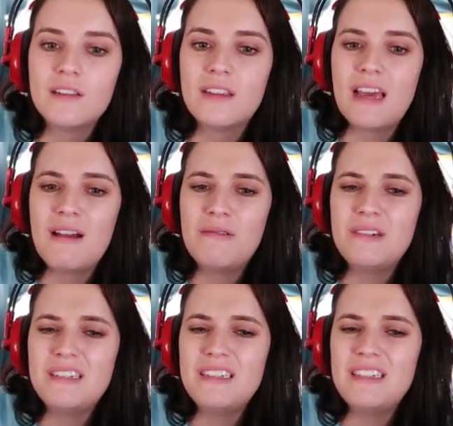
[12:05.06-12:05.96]
That
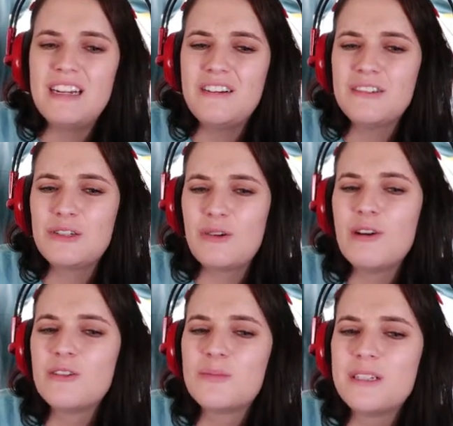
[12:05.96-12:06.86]
one? I know it's
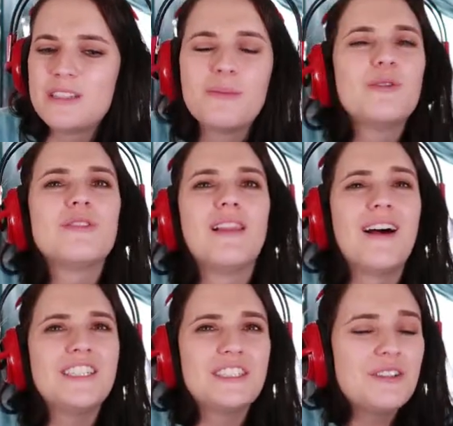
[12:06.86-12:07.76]
gross, but it's the most
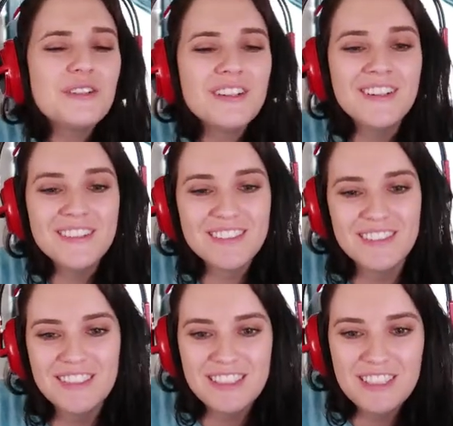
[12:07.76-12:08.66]
logical.
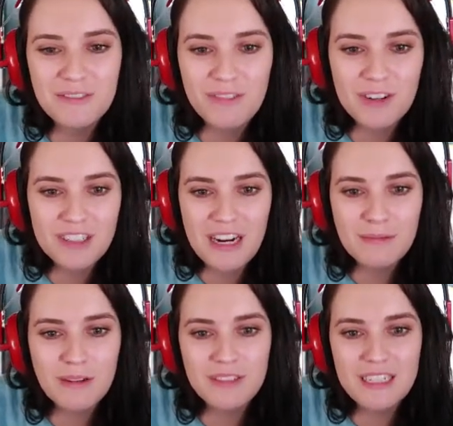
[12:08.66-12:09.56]
This is the first
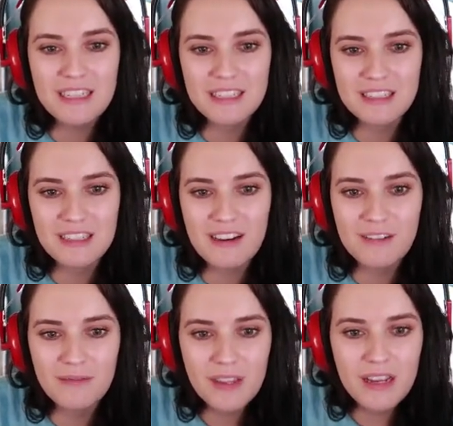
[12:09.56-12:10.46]
time I've seen this, though.
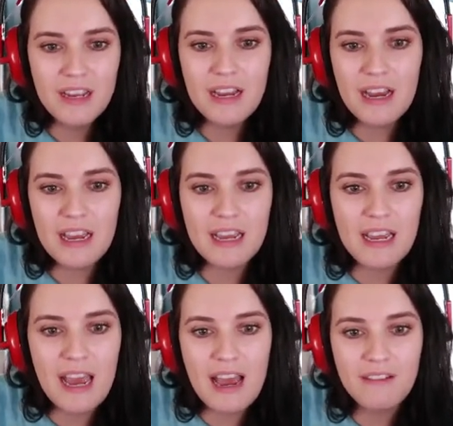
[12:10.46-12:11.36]
I
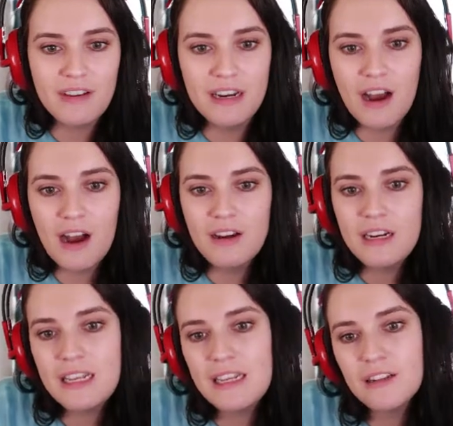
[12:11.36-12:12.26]
have an
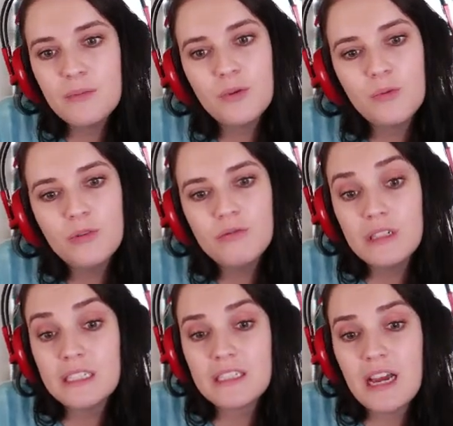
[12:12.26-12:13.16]
unhealable wound
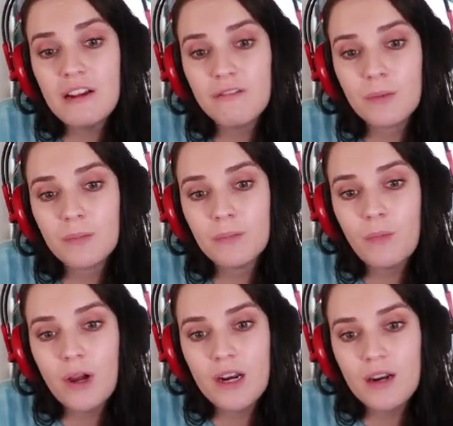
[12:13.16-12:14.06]
inside from
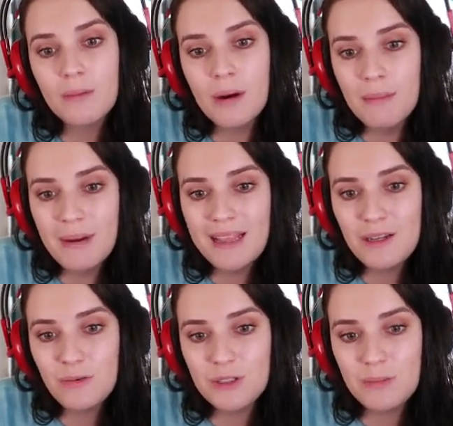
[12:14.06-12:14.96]
when my
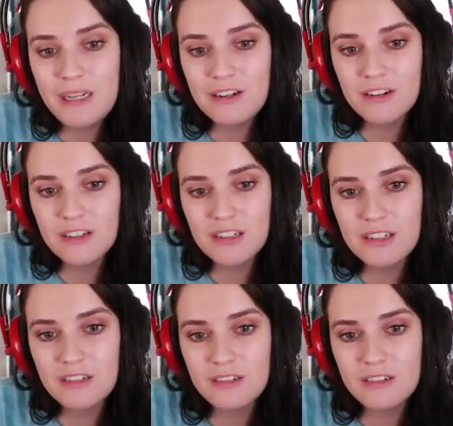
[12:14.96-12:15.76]
belly was pierced.